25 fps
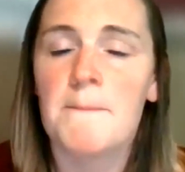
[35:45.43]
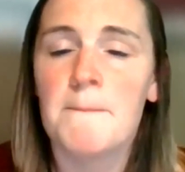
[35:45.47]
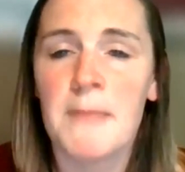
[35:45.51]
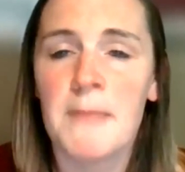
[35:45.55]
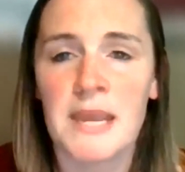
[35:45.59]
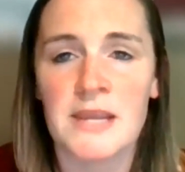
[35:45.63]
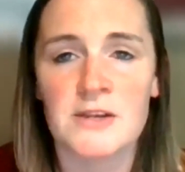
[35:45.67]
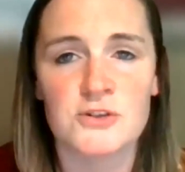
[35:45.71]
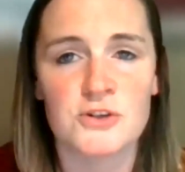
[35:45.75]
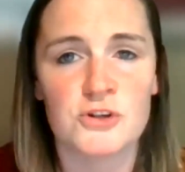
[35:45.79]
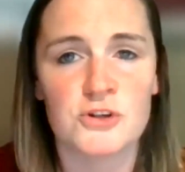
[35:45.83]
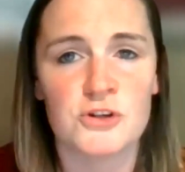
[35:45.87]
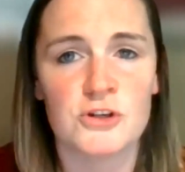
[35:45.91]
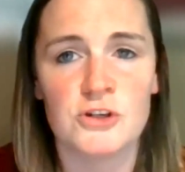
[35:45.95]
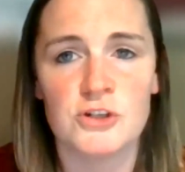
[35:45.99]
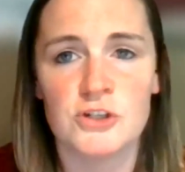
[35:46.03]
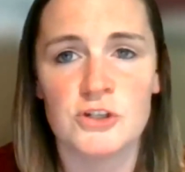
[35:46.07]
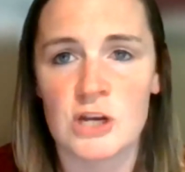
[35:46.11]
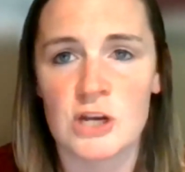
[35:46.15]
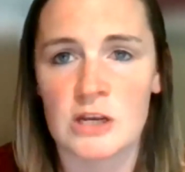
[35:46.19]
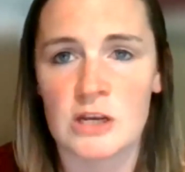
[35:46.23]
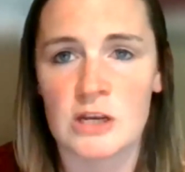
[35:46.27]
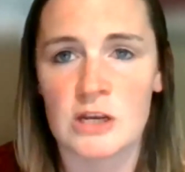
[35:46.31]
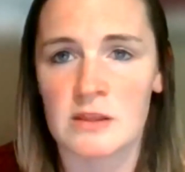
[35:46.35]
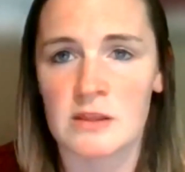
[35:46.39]
Make sure you
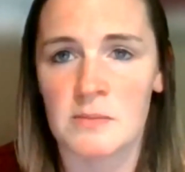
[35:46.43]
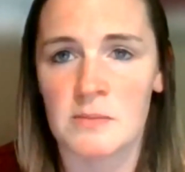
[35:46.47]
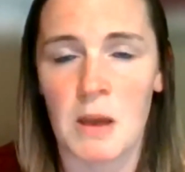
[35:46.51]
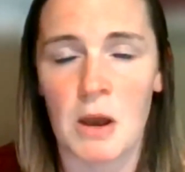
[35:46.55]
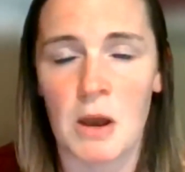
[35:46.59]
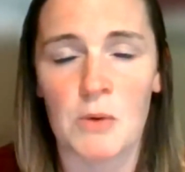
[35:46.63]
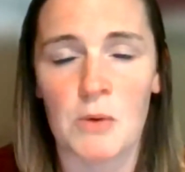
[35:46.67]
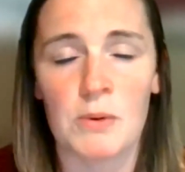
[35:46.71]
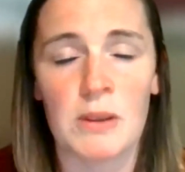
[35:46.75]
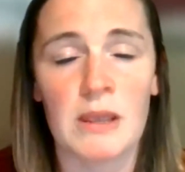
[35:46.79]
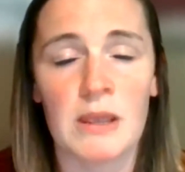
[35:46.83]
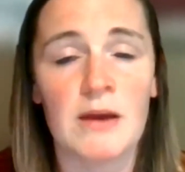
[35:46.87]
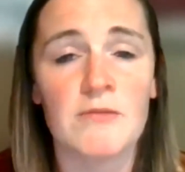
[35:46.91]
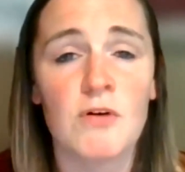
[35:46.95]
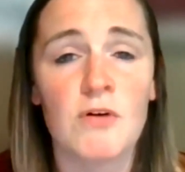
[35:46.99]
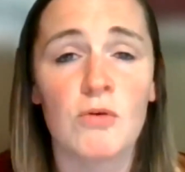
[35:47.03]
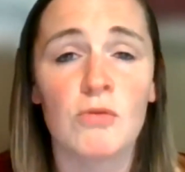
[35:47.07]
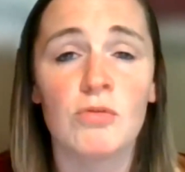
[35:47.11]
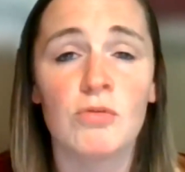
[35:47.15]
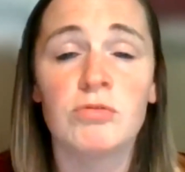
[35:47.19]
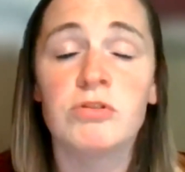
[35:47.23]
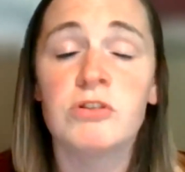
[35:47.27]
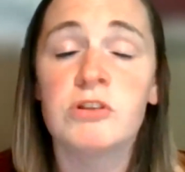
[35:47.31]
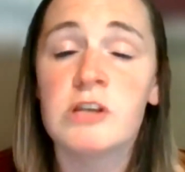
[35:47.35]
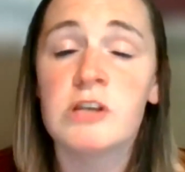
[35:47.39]
check them out. We have
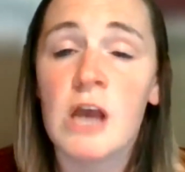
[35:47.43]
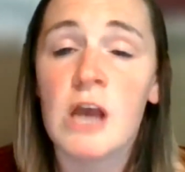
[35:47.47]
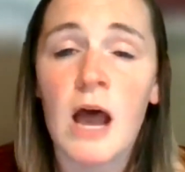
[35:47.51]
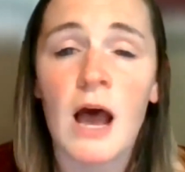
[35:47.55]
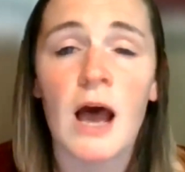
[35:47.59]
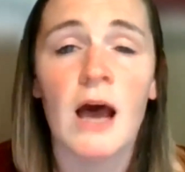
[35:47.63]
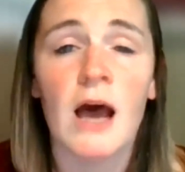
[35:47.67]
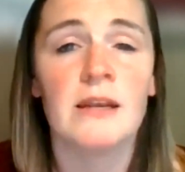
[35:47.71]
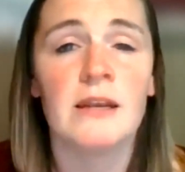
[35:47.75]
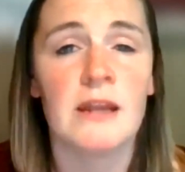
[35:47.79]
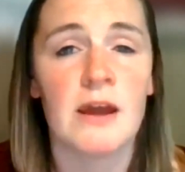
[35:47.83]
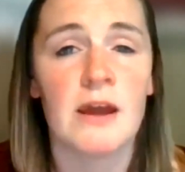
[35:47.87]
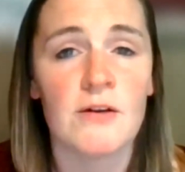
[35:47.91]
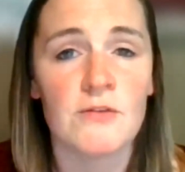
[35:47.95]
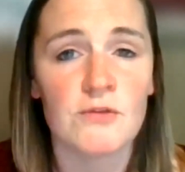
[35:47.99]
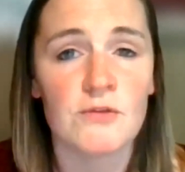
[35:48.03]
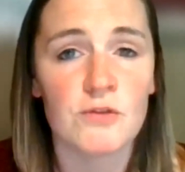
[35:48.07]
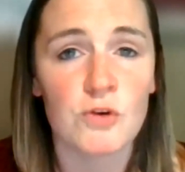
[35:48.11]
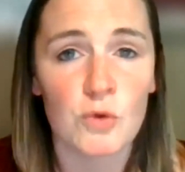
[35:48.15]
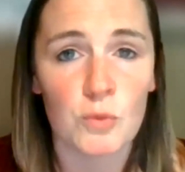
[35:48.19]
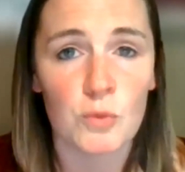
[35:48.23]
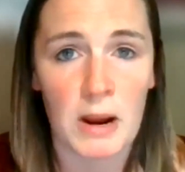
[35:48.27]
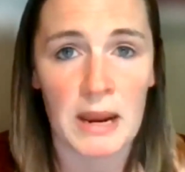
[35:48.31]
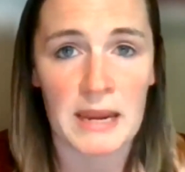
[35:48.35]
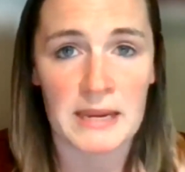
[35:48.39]
a ton of
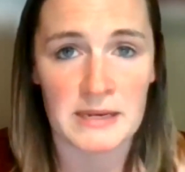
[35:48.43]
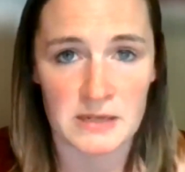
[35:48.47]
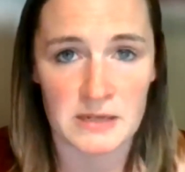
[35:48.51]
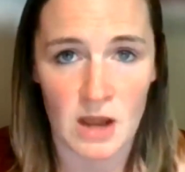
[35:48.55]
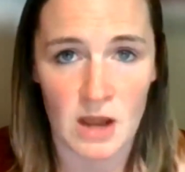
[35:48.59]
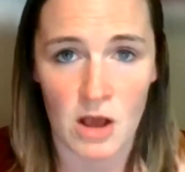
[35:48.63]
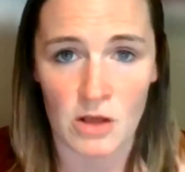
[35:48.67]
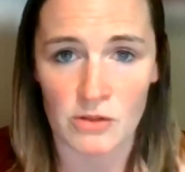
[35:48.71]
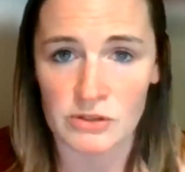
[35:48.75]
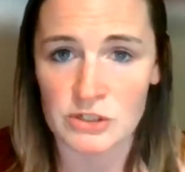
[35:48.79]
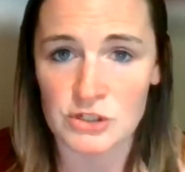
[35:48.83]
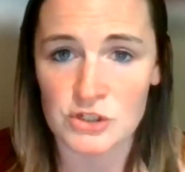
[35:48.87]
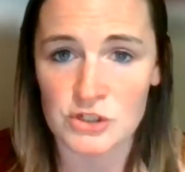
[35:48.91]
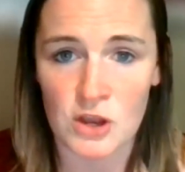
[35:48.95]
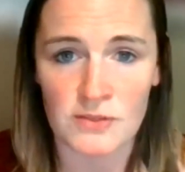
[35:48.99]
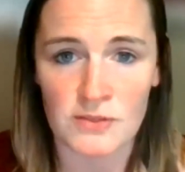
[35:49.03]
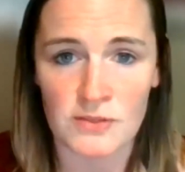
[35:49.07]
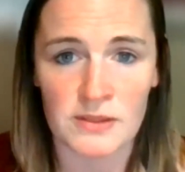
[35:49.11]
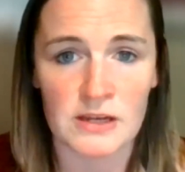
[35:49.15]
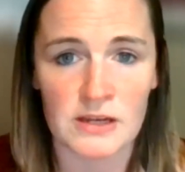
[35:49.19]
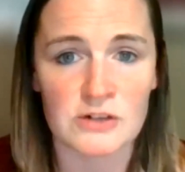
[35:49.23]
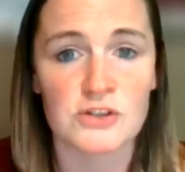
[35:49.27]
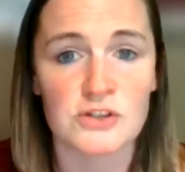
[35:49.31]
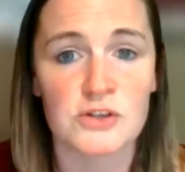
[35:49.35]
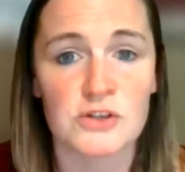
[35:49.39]
great knowledge
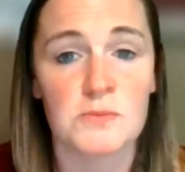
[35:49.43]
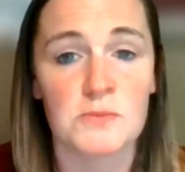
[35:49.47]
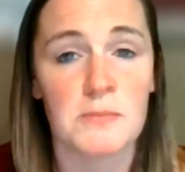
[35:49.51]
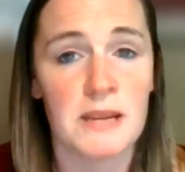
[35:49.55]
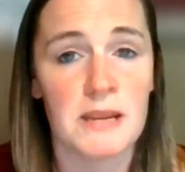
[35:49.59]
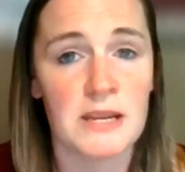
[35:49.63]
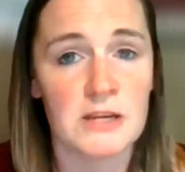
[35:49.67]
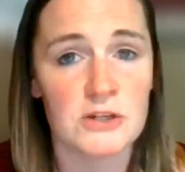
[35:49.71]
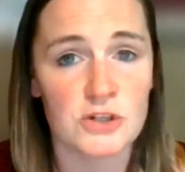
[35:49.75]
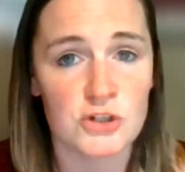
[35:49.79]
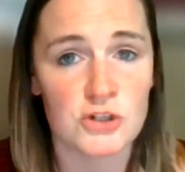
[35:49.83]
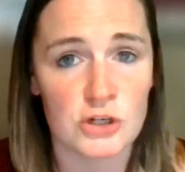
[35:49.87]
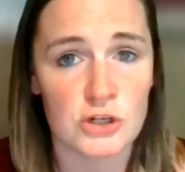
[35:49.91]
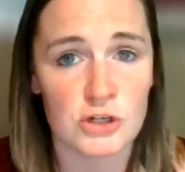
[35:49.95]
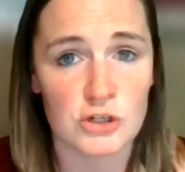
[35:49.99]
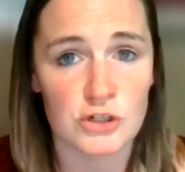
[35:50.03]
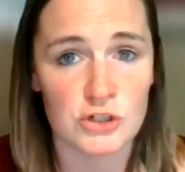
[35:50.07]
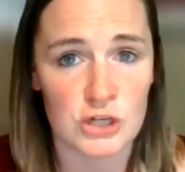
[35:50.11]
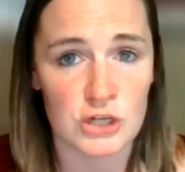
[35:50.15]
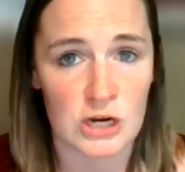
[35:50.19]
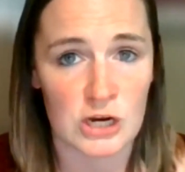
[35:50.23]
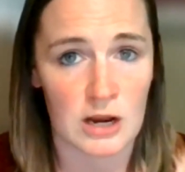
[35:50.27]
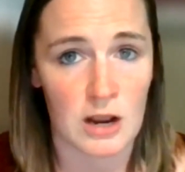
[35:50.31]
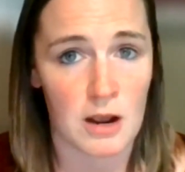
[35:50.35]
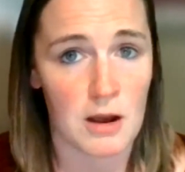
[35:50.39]
on there. So make sure you
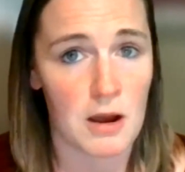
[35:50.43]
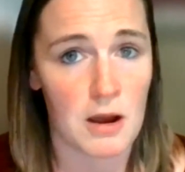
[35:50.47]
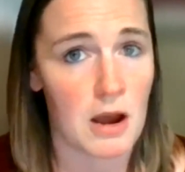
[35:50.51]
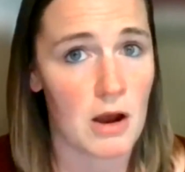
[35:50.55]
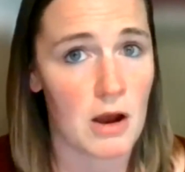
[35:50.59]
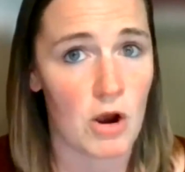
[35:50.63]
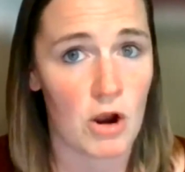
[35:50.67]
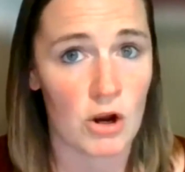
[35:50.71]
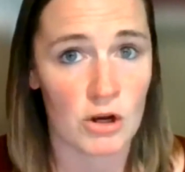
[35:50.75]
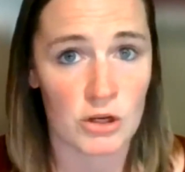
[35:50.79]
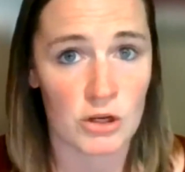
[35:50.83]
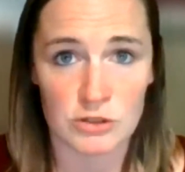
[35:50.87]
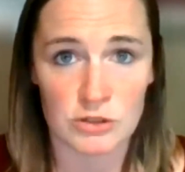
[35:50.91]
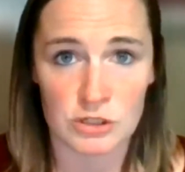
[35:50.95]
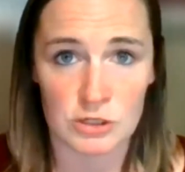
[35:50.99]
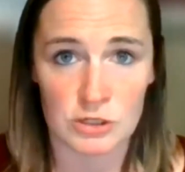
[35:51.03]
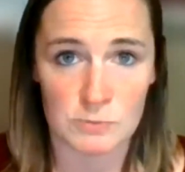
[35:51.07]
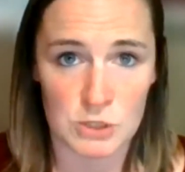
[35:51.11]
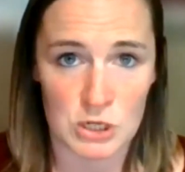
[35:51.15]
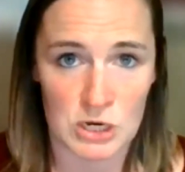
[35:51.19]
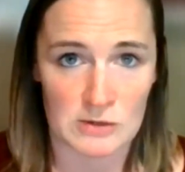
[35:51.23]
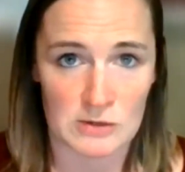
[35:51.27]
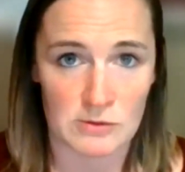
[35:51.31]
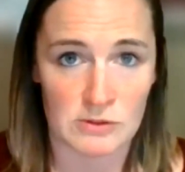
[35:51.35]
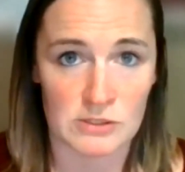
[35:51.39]
check out our
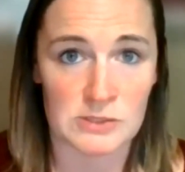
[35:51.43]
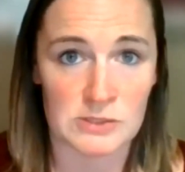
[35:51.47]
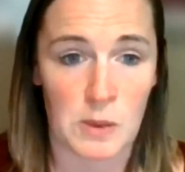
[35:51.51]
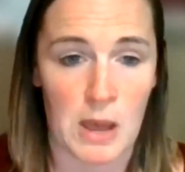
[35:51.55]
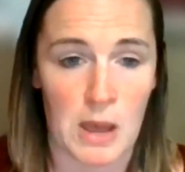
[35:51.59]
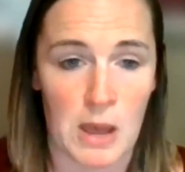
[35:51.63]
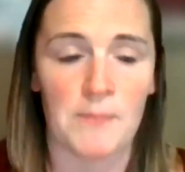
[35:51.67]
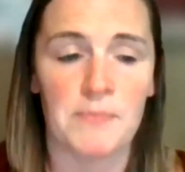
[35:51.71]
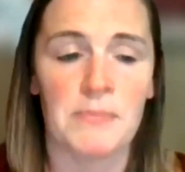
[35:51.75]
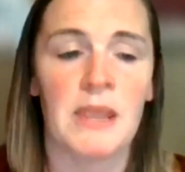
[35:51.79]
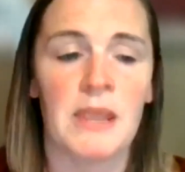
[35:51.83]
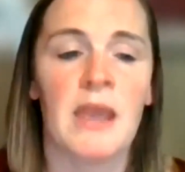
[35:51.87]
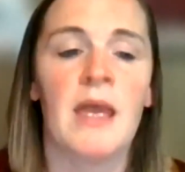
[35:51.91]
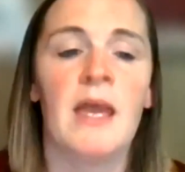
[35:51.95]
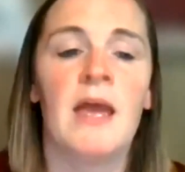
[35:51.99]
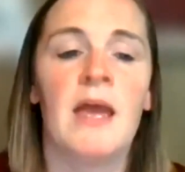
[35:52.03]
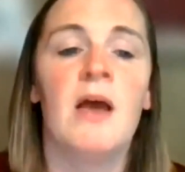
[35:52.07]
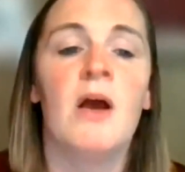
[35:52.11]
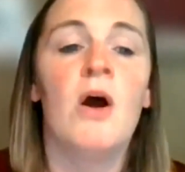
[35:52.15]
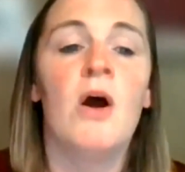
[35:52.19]
YouTube channel as well.